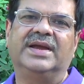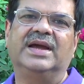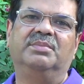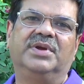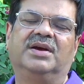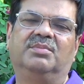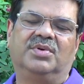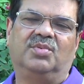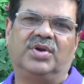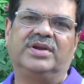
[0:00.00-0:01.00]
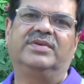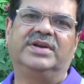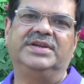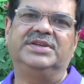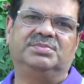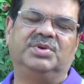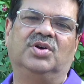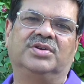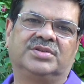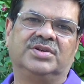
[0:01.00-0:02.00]
can become whatever he is
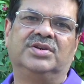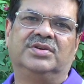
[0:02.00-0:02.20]
because